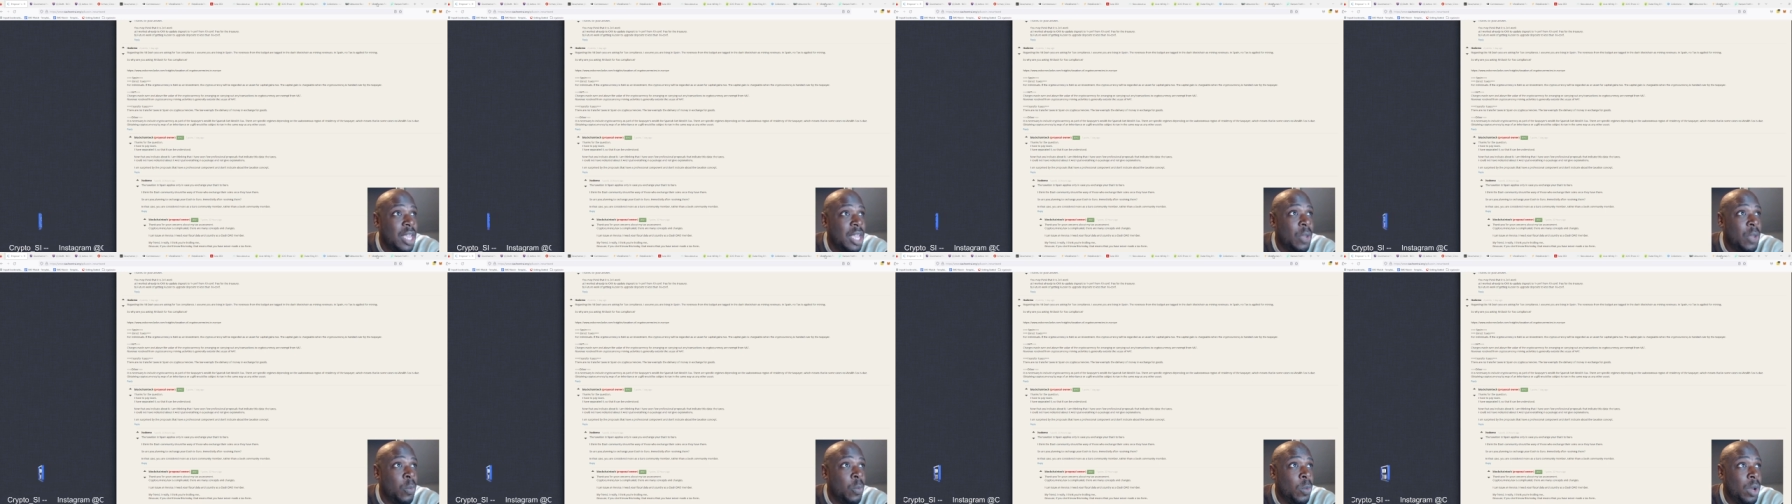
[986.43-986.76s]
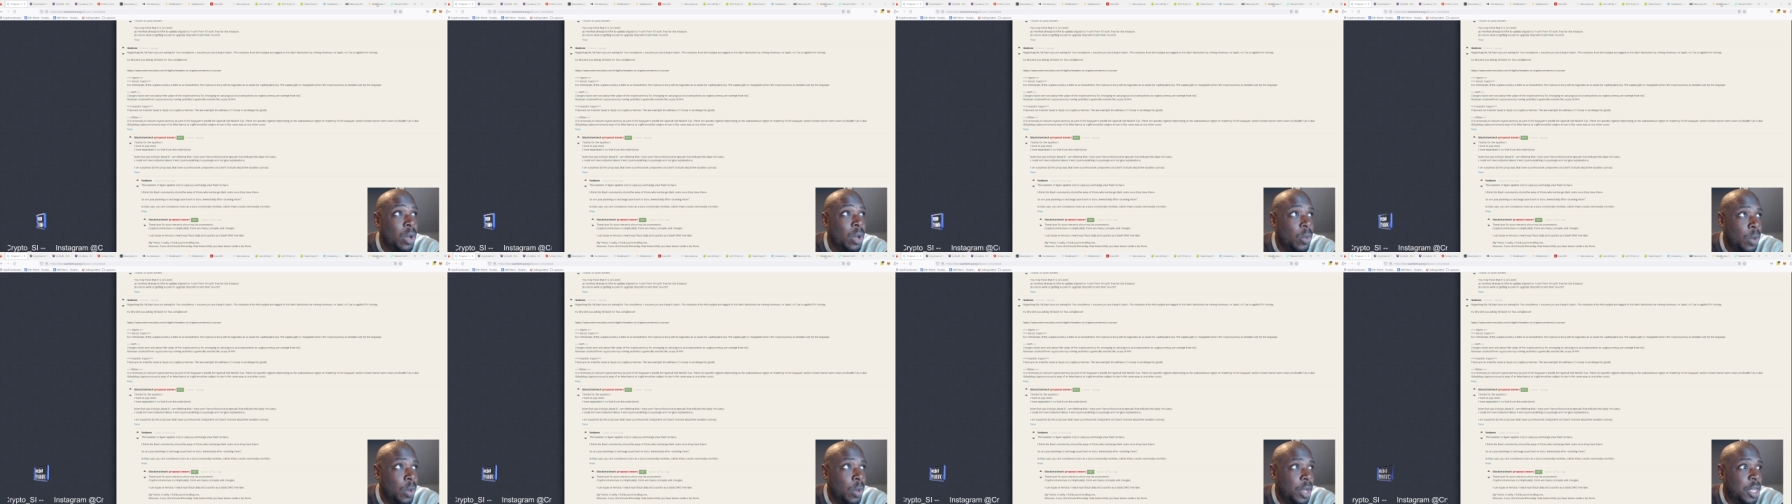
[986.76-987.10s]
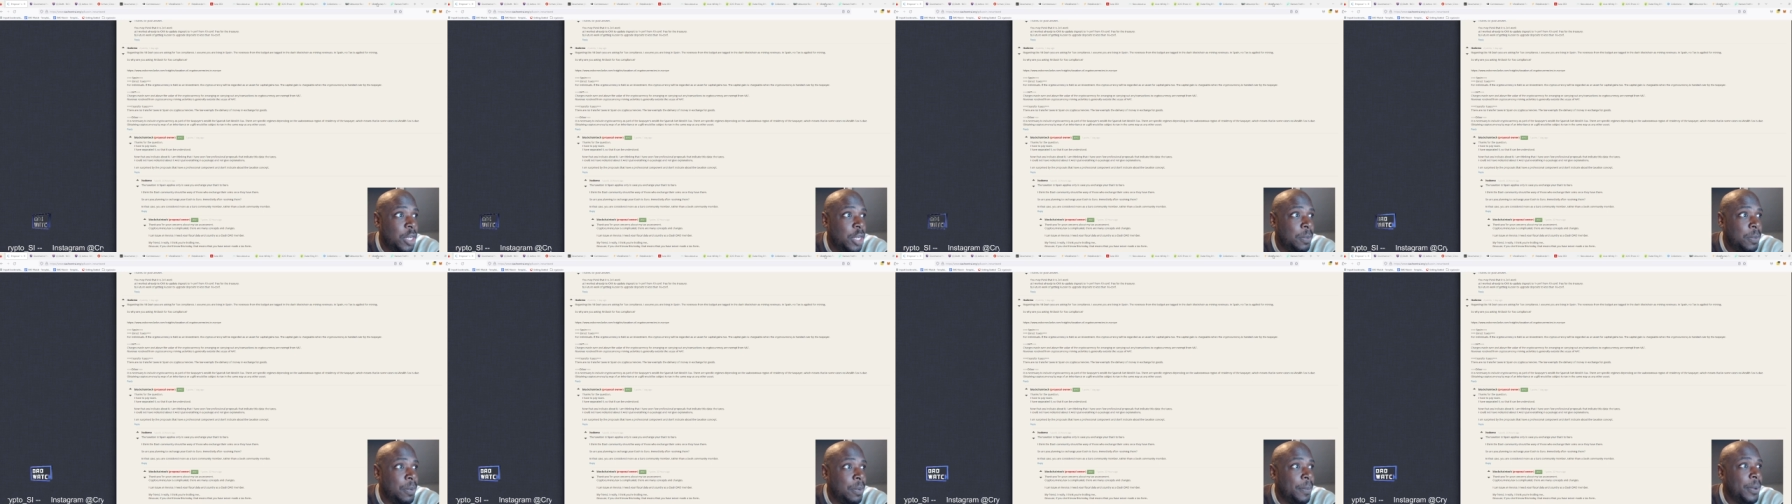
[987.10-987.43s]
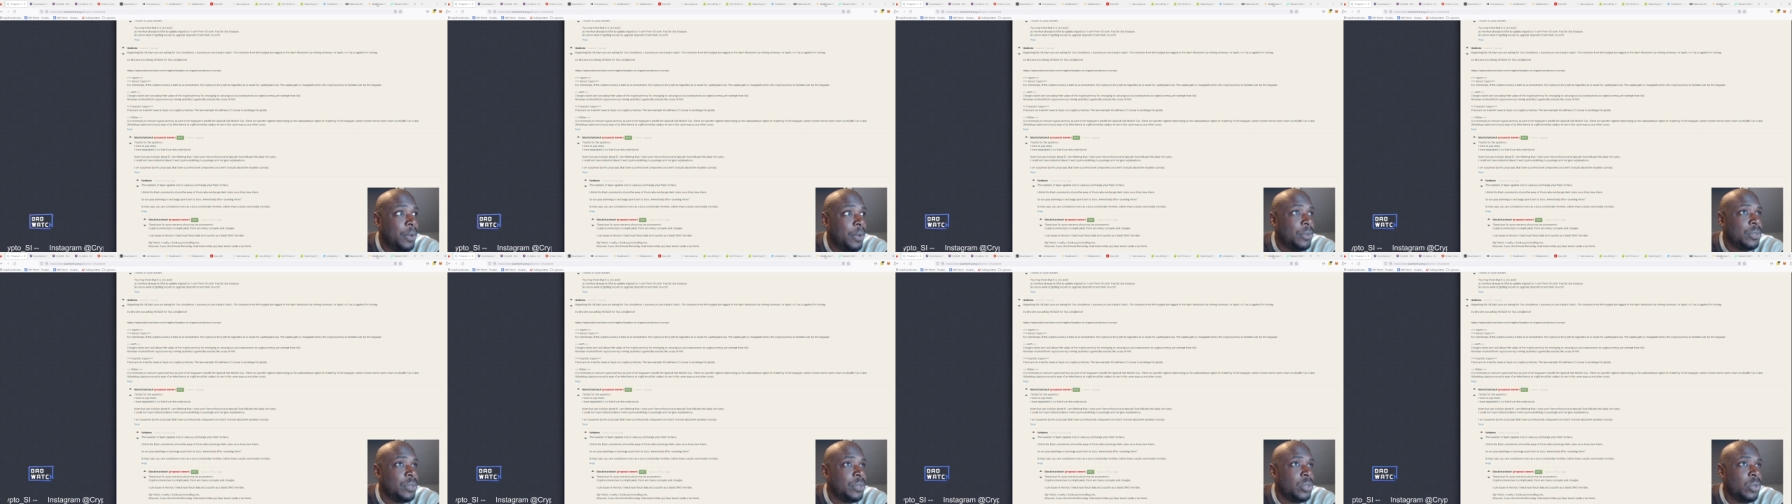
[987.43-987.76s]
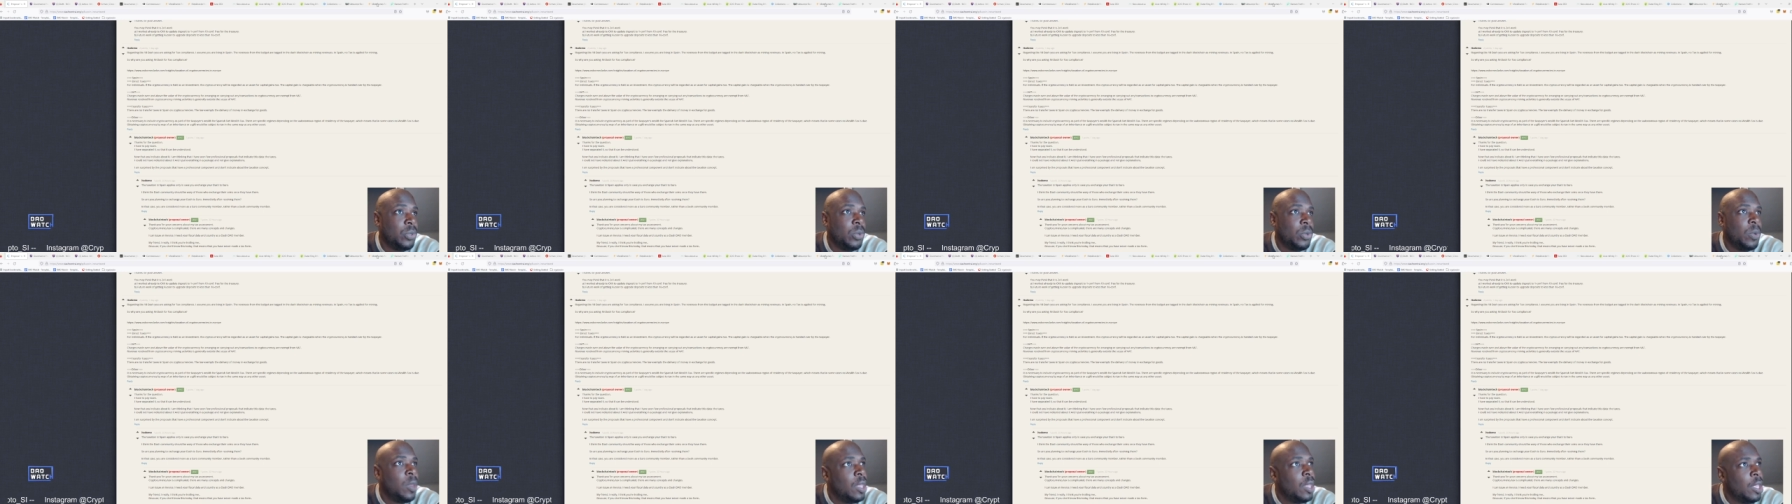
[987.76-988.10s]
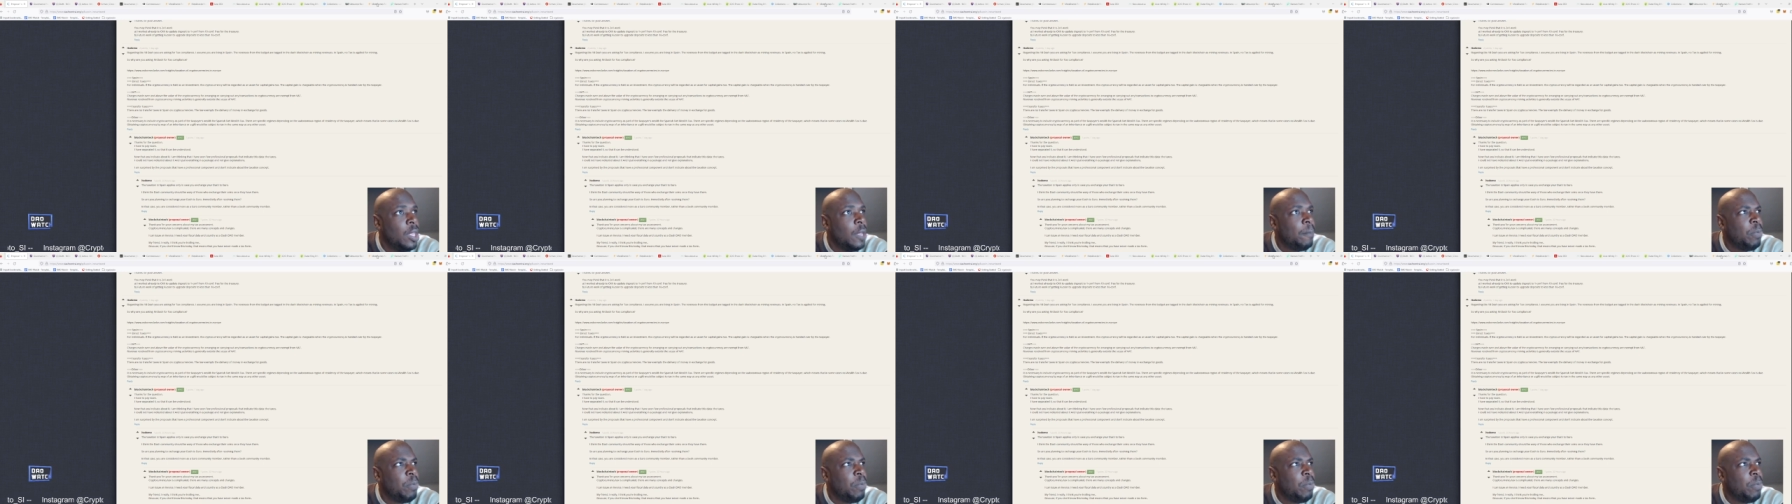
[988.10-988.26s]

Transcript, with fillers: and well-worded proposal.